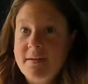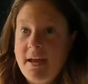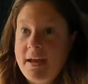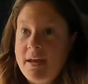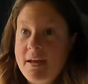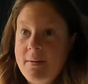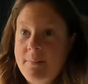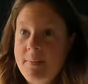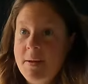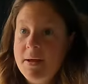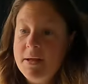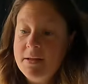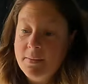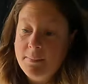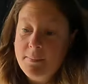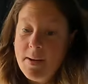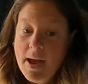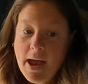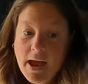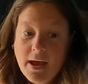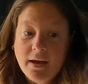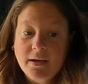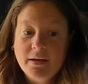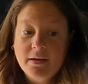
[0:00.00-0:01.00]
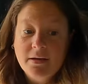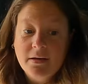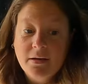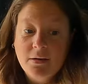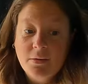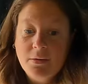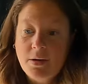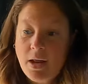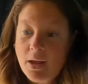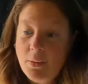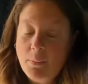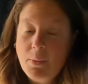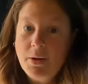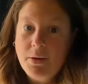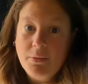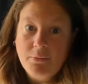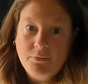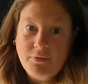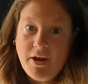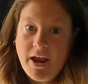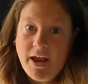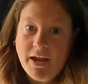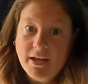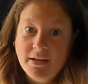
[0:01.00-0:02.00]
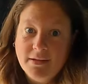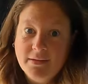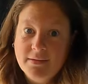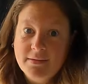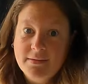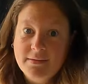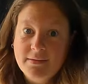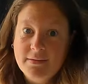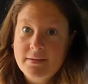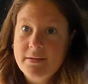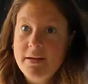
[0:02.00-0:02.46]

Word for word: keeping the back. Like when it rains,